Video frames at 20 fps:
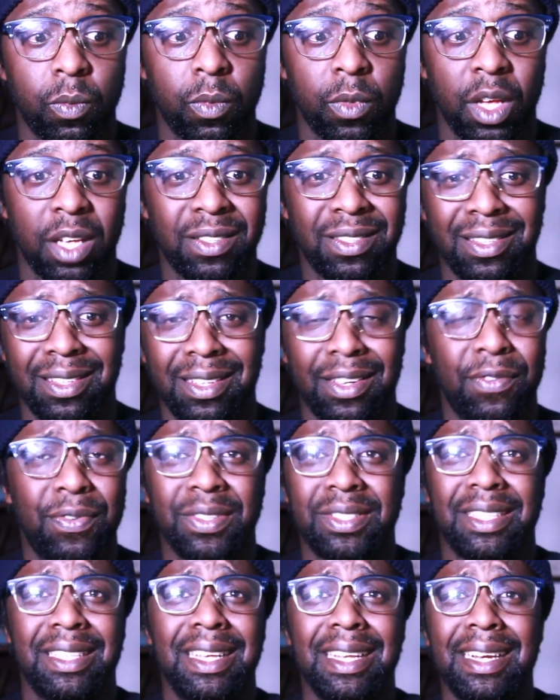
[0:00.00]
if
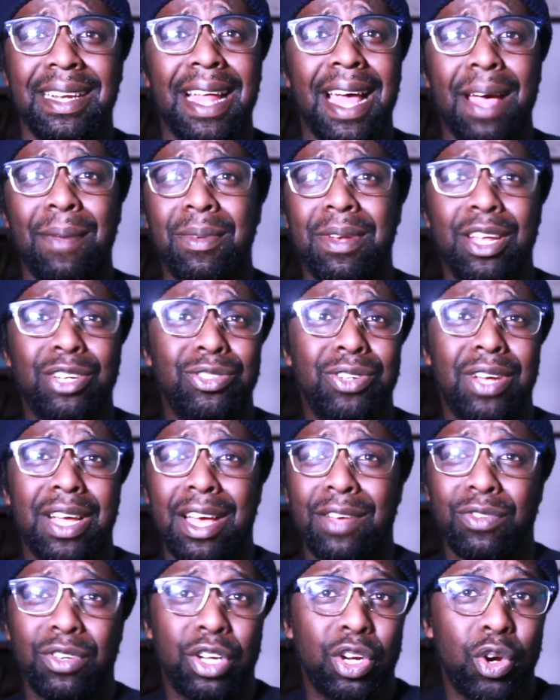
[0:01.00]
it's a knitting habit that you
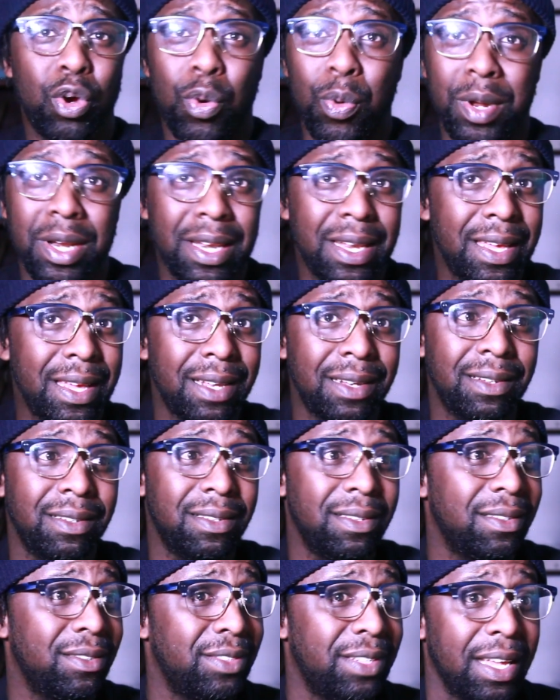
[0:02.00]
have, you could go and knit.
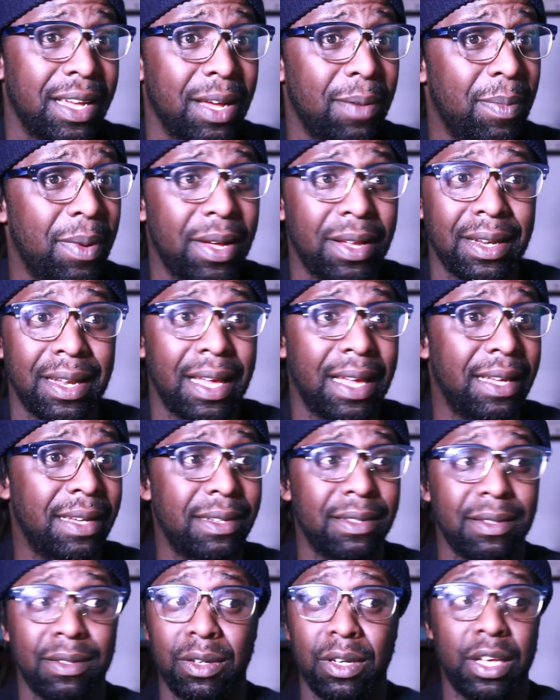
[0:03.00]
Think about, like,
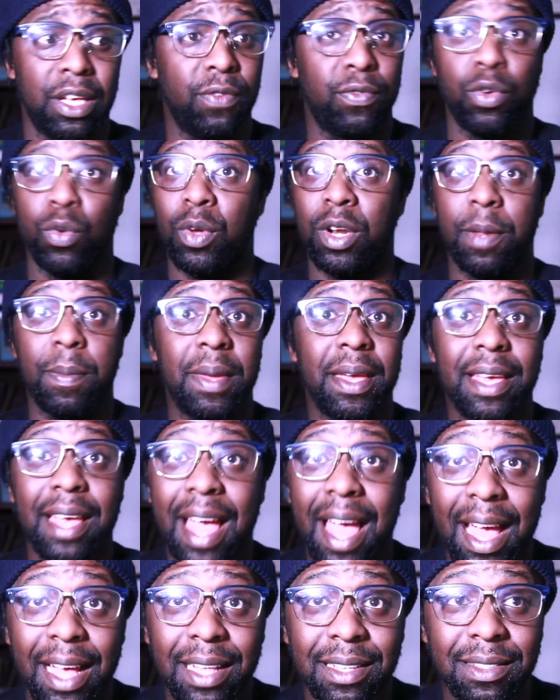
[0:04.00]
if you want to make
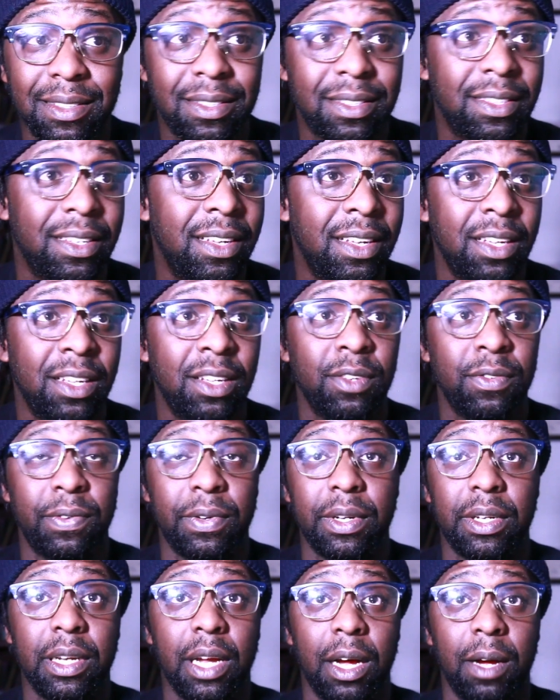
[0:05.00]
hats for
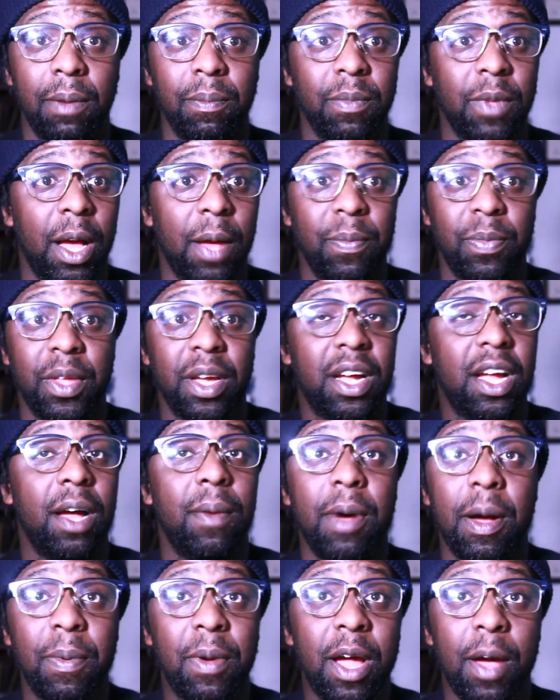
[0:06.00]
the
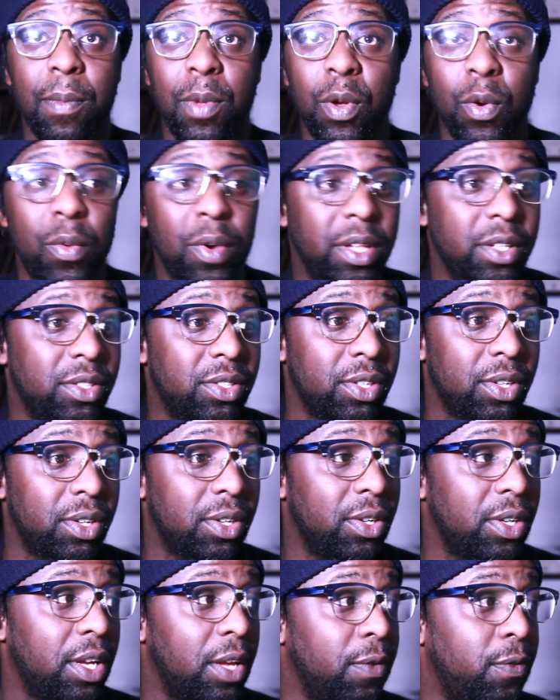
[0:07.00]
upcoming
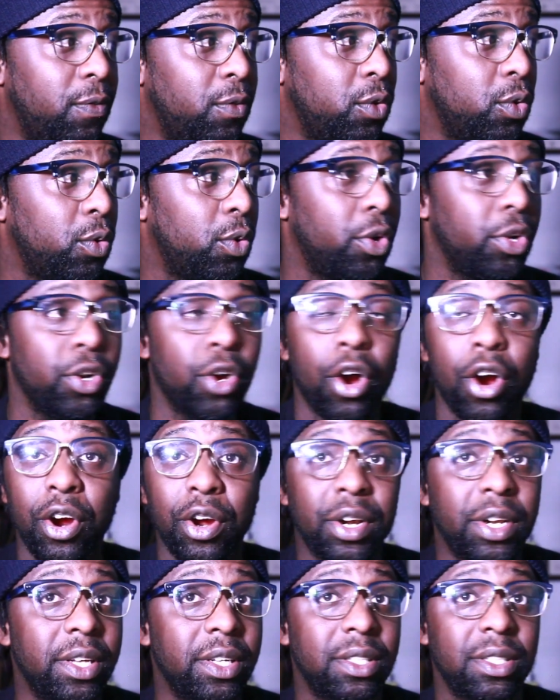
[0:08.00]
winter. If you're an
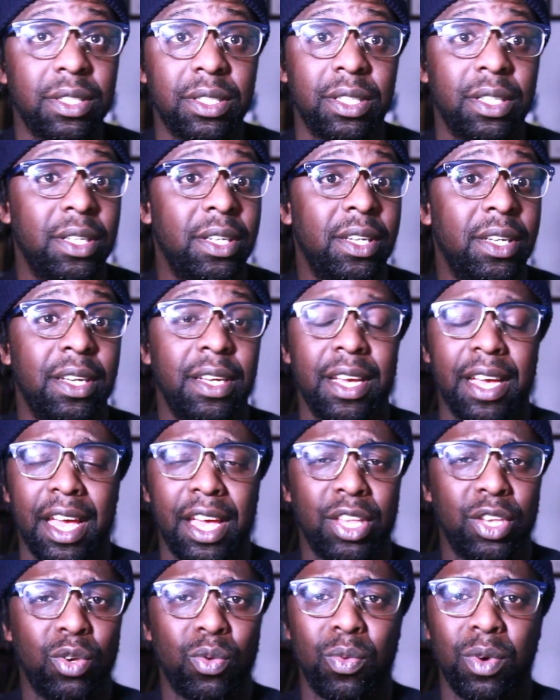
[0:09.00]
artist
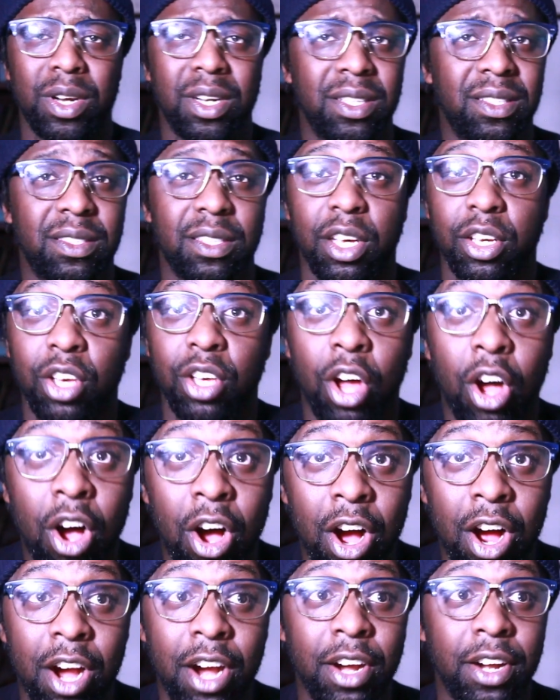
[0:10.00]
and you want to sell your
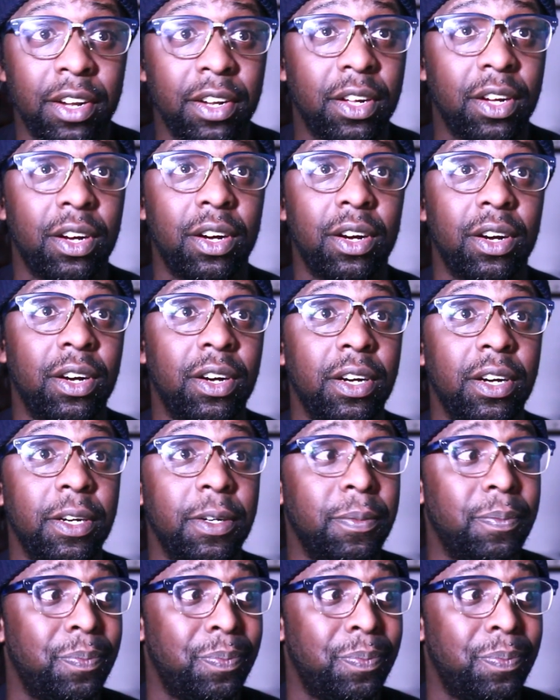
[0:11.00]
art, or